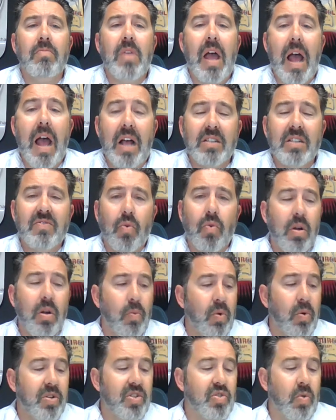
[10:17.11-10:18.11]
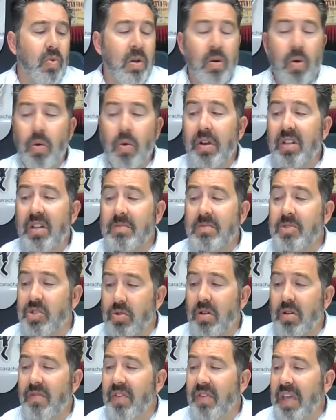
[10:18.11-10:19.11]
Ask for a wood destroying organism
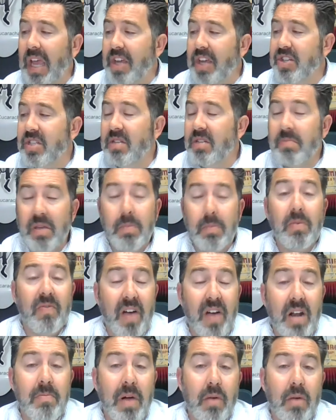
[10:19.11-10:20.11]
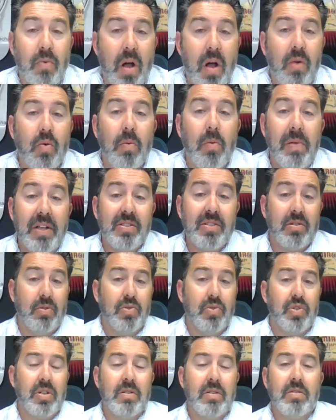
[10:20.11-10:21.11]
certification to be provided by Rockwell Pest
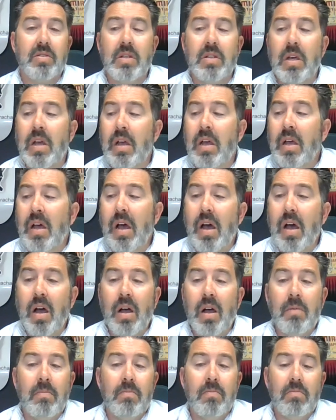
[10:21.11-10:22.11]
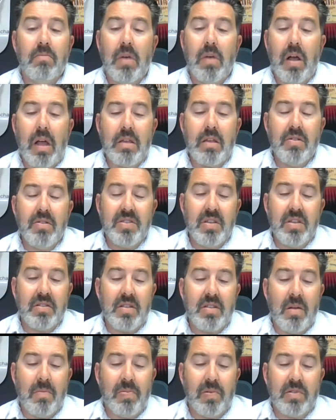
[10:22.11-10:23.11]
Solutions. I use the
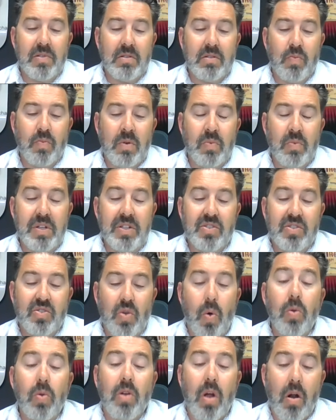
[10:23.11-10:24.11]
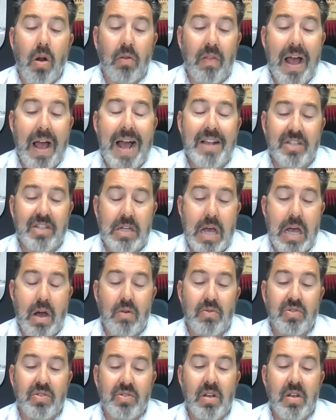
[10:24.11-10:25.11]
example as when we sold our last
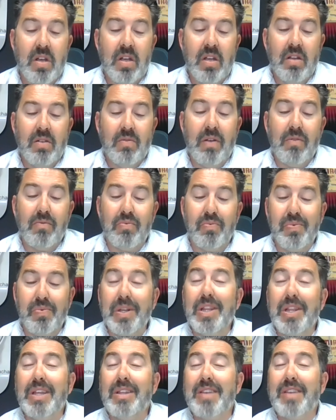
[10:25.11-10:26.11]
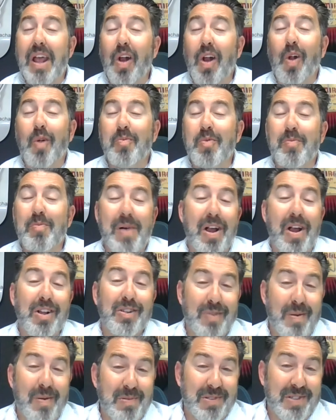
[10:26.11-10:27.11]
house, we had really terrible
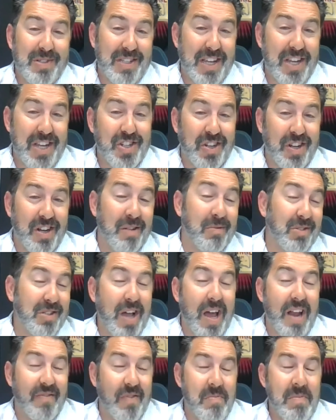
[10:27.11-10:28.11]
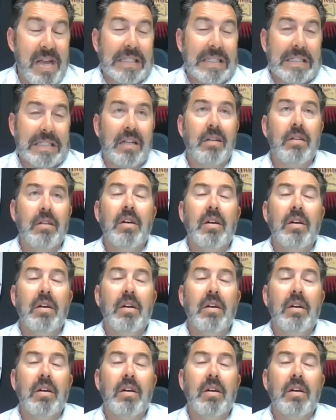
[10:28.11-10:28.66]
buyer's representation. It was kind of amazing.